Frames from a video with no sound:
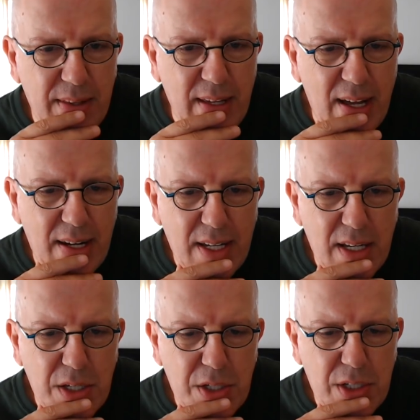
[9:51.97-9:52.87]
that
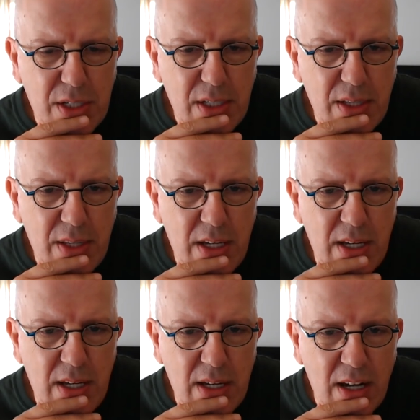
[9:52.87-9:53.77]
is
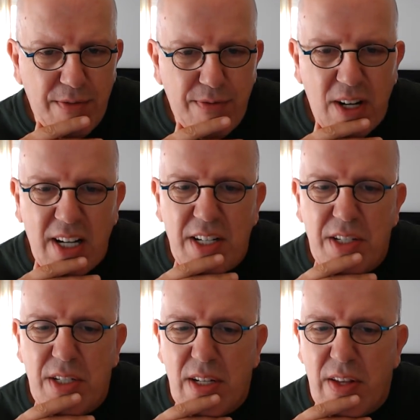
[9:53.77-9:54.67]
the
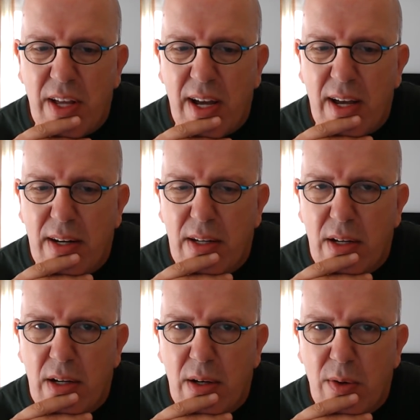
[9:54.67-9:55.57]
advice that
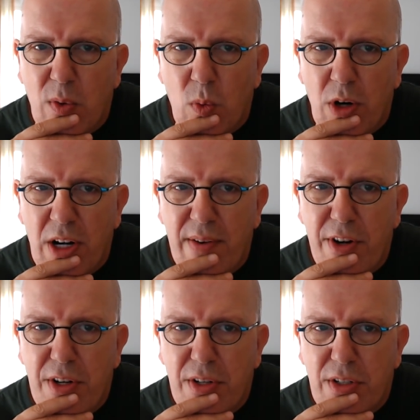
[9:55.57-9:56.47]

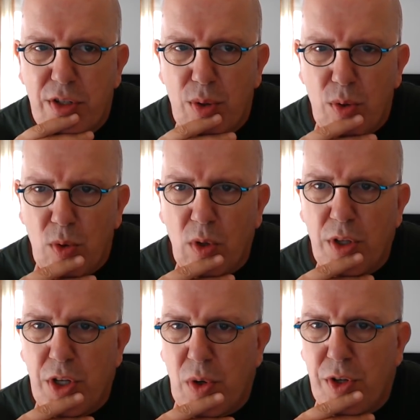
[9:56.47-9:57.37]
whatever
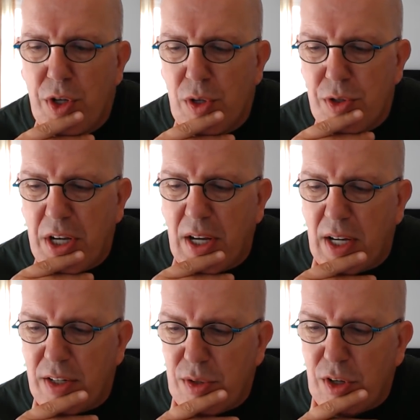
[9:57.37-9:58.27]
tool you're
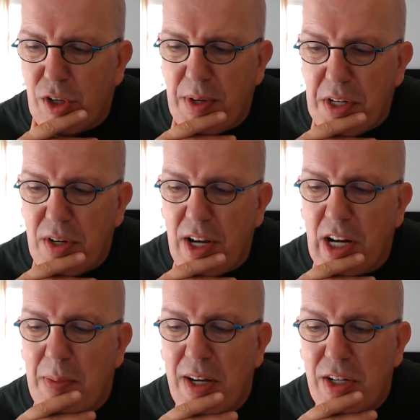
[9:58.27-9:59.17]
using to create your
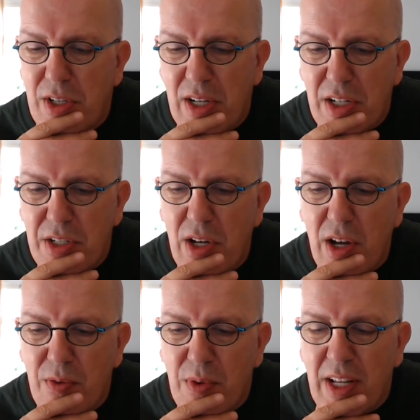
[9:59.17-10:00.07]
animation is
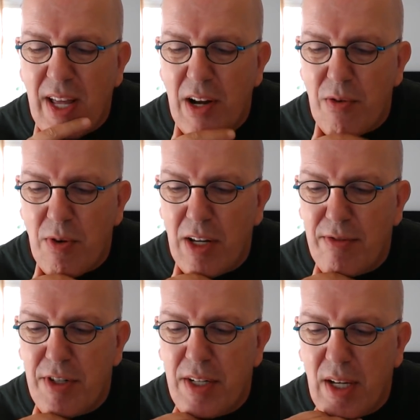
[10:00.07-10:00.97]
not really that
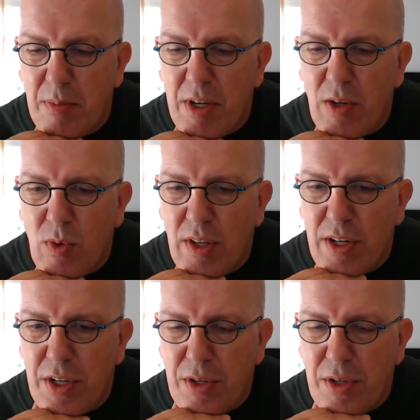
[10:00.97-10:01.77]
relevant. I mean, whether you're